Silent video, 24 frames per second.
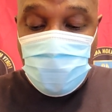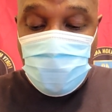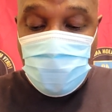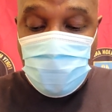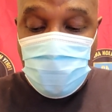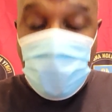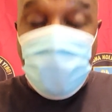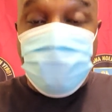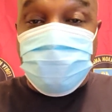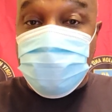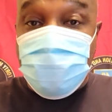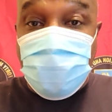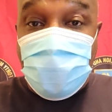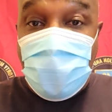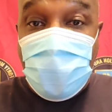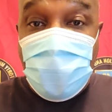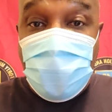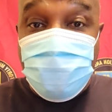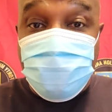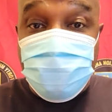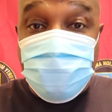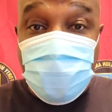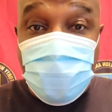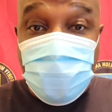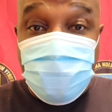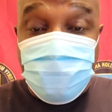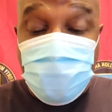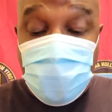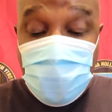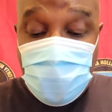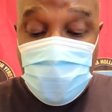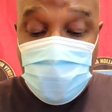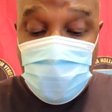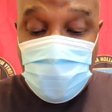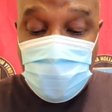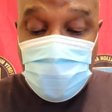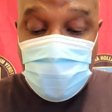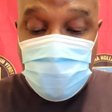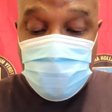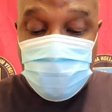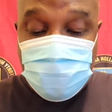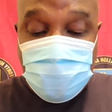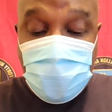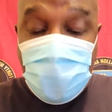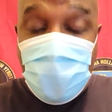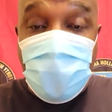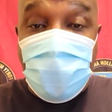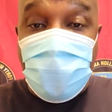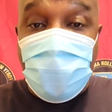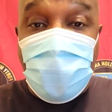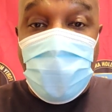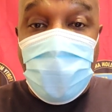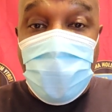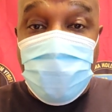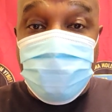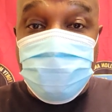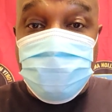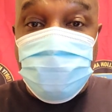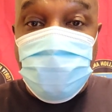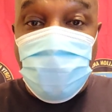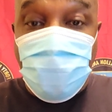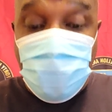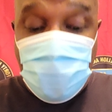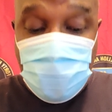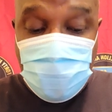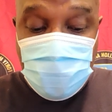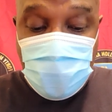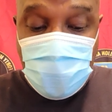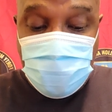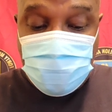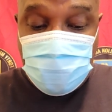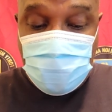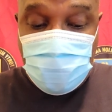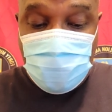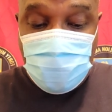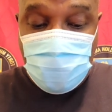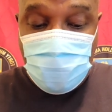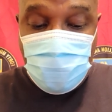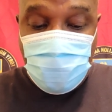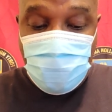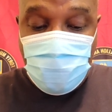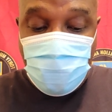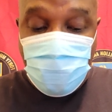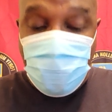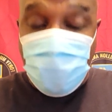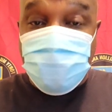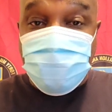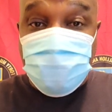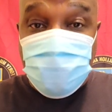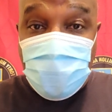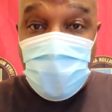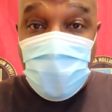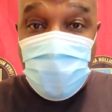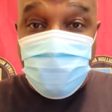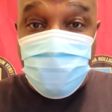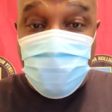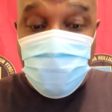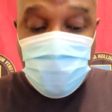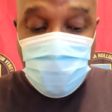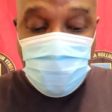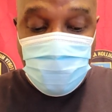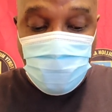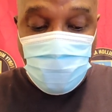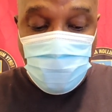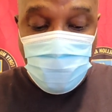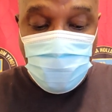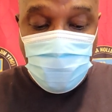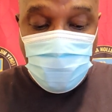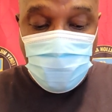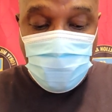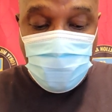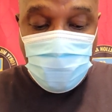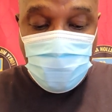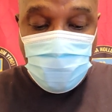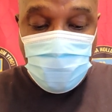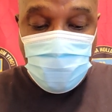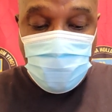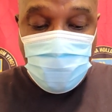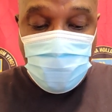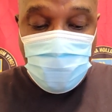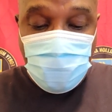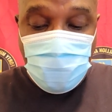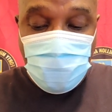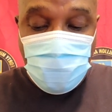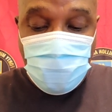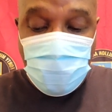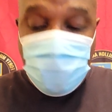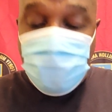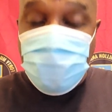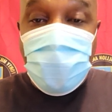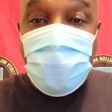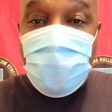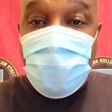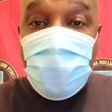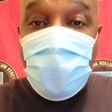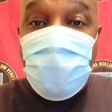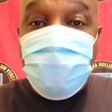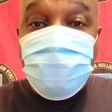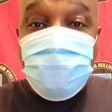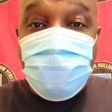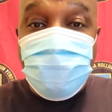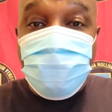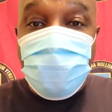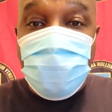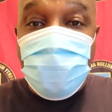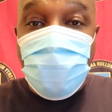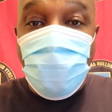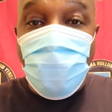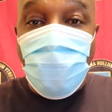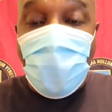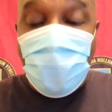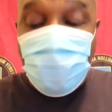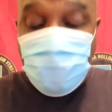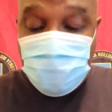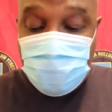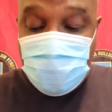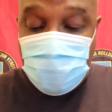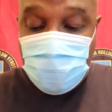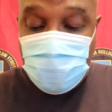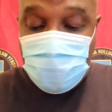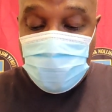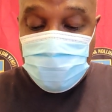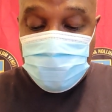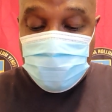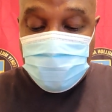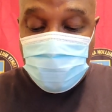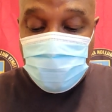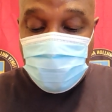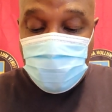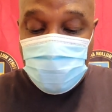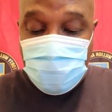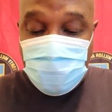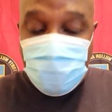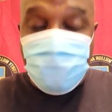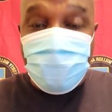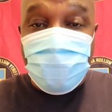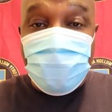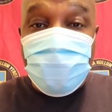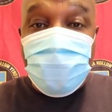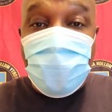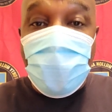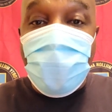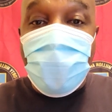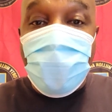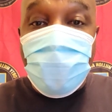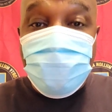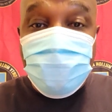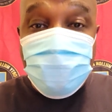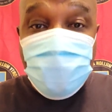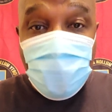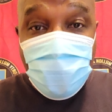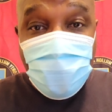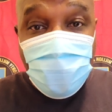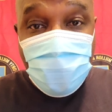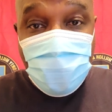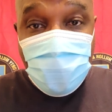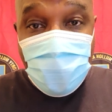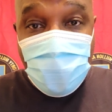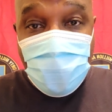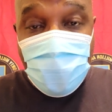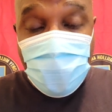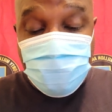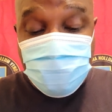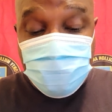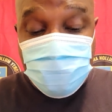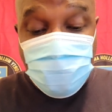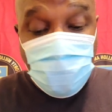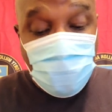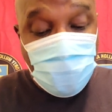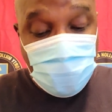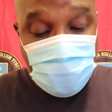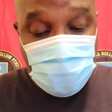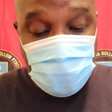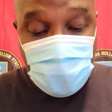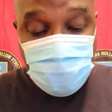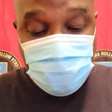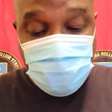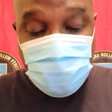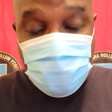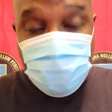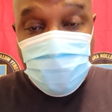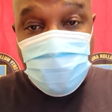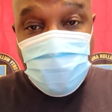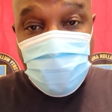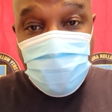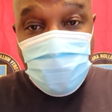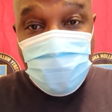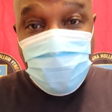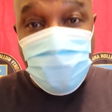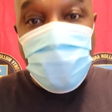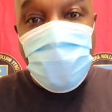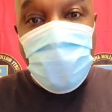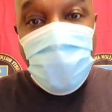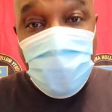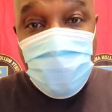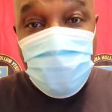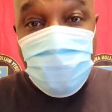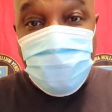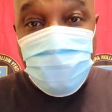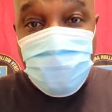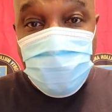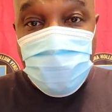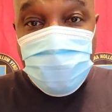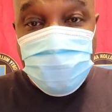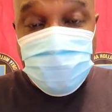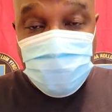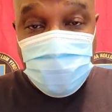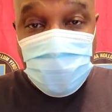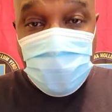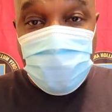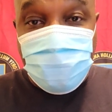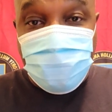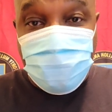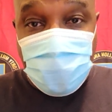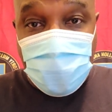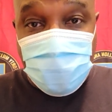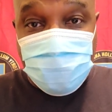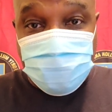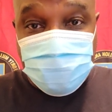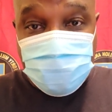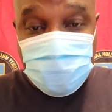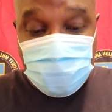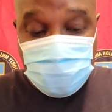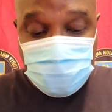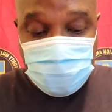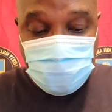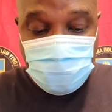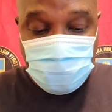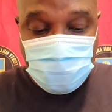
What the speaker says: If slaves lived their entire lives knowing nothing but slavery, then there had to be white kids living their entire lives knowing nothing but how to be a slave master.